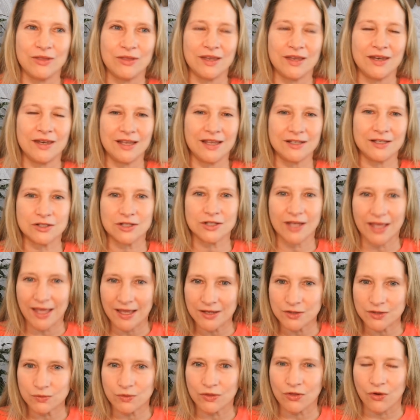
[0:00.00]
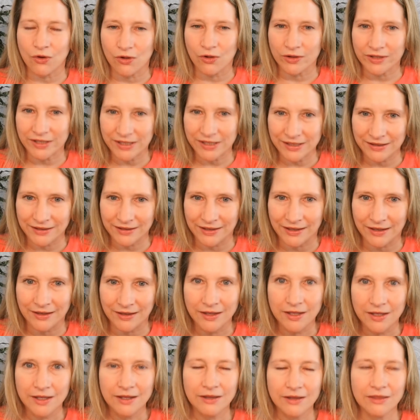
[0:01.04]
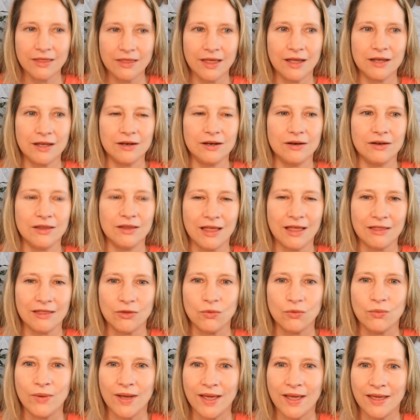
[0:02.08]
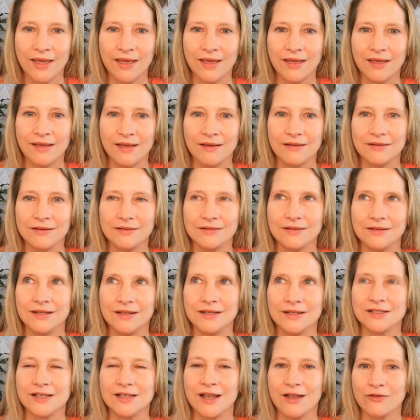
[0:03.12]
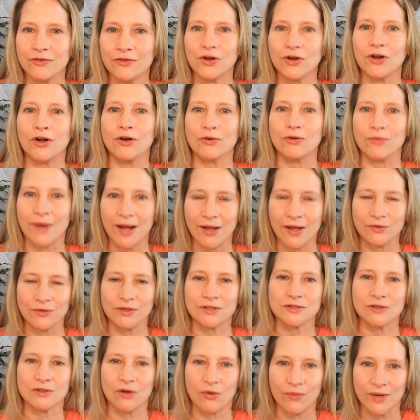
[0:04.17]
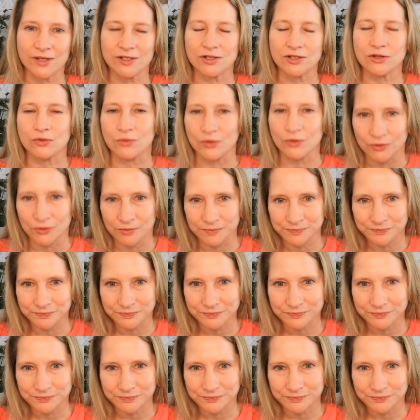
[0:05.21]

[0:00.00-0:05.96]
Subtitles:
it's the case with all healing, that the way is never around, it's always through.